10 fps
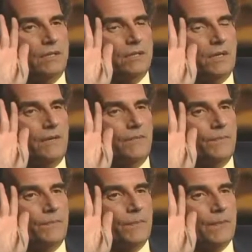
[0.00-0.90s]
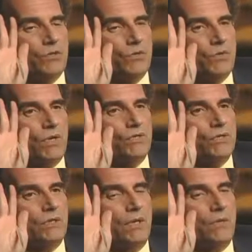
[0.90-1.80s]
is
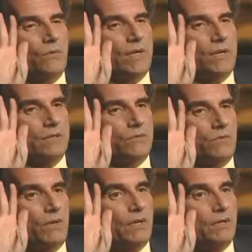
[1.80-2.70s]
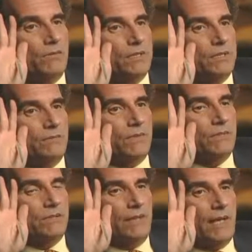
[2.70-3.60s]
structured in a way that's remarkably
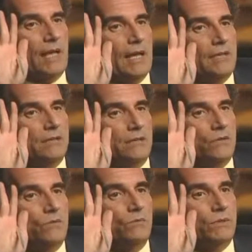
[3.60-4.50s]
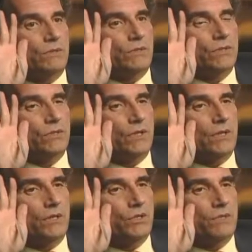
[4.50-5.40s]
similar to the hand in a human or
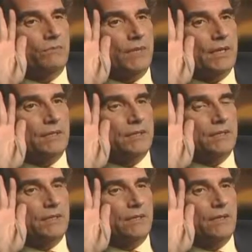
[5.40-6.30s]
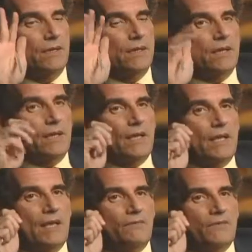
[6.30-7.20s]
in a chimpanzee?
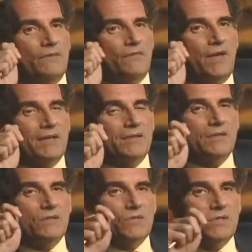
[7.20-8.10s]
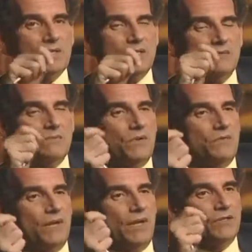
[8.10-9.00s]
If the fact that you see some
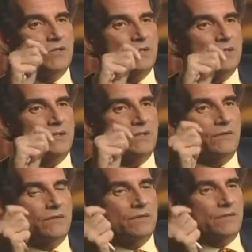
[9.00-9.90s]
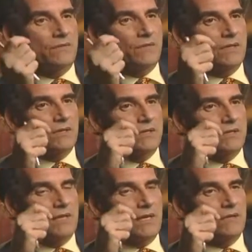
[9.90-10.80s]
morphological
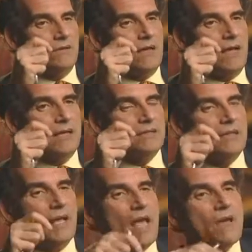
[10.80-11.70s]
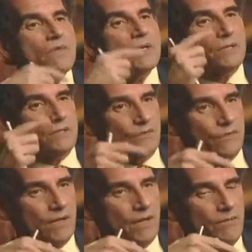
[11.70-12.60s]
significance is taken as evidence
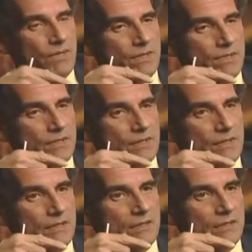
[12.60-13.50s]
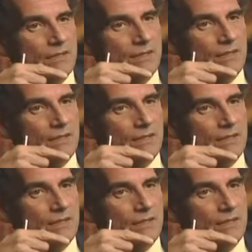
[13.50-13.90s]
for common descent,